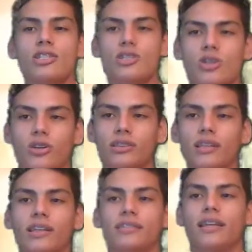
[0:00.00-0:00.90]
In
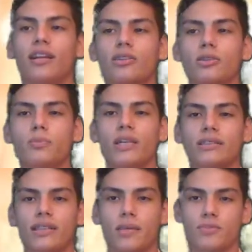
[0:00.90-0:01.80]
short, there could be
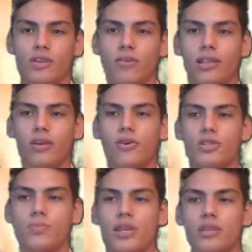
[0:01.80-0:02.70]
a time traveler who
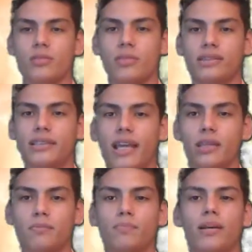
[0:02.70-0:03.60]
is being
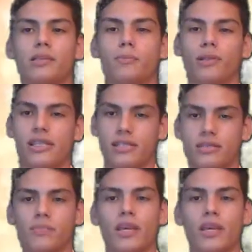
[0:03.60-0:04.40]
investigated by the police.